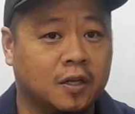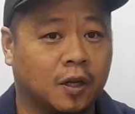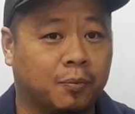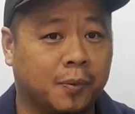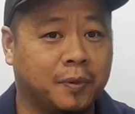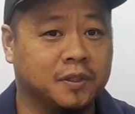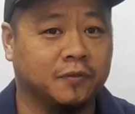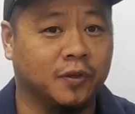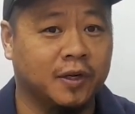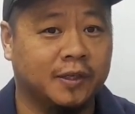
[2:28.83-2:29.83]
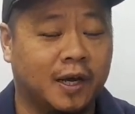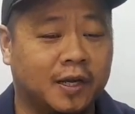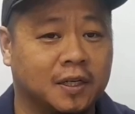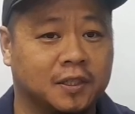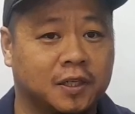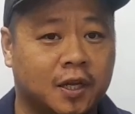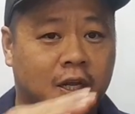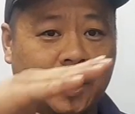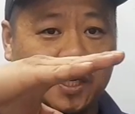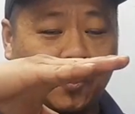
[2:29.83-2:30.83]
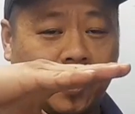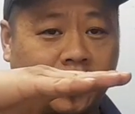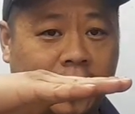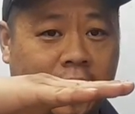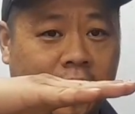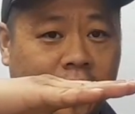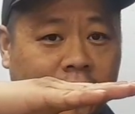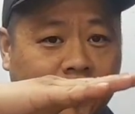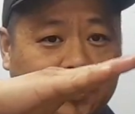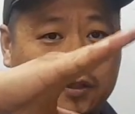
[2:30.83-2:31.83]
The purpose of doing that is you want air